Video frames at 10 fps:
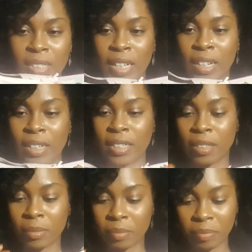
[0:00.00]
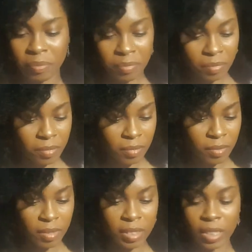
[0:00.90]
they're like
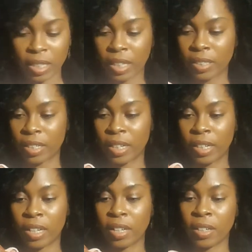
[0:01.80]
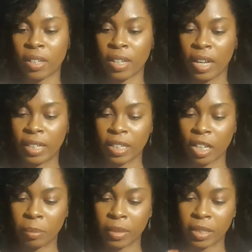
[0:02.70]
this lacy, and they
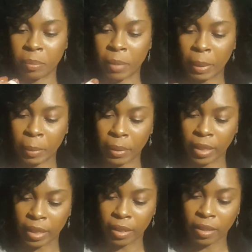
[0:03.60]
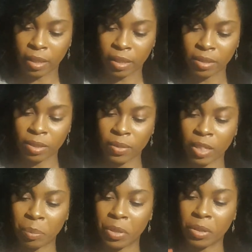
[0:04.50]
come in baby pink, sort of like
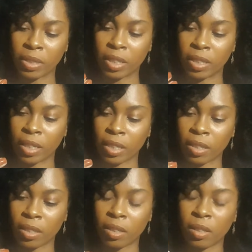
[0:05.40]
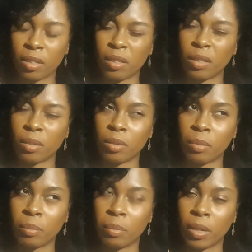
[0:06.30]
a muted like
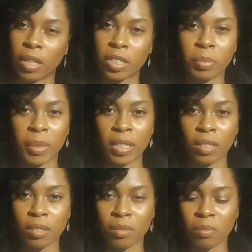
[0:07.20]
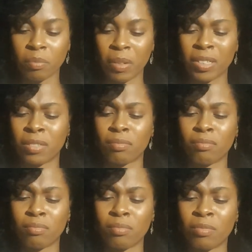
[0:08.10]
blush pink, blush
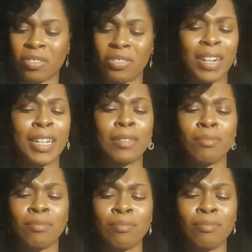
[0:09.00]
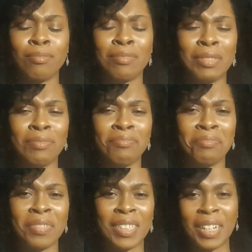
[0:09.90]
grey.
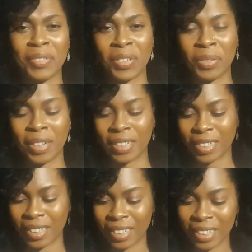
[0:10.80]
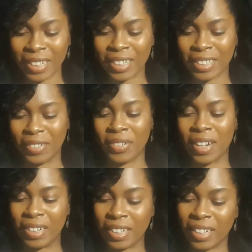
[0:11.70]
Is that even a word? Is that a
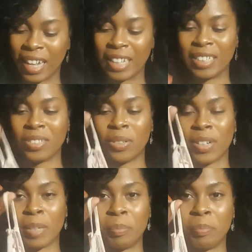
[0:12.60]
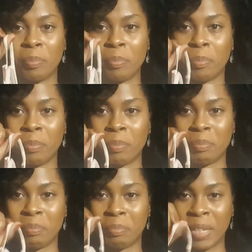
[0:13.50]
colour? And sort of like
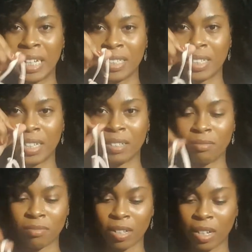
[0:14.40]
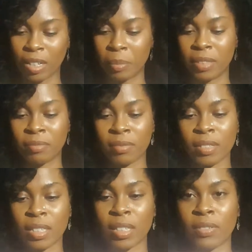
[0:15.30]
a peachy colour, but
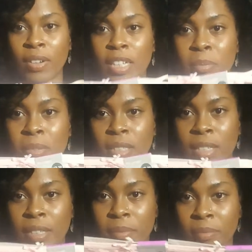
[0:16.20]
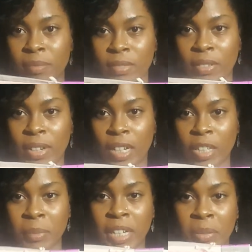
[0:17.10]
they're just pretty. I really like
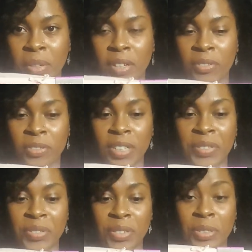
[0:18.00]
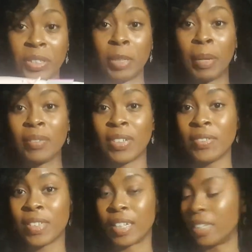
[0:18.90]
them and they were free for
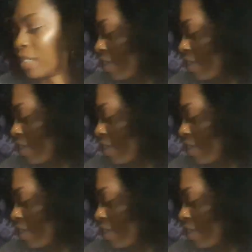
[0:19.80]
£2.50.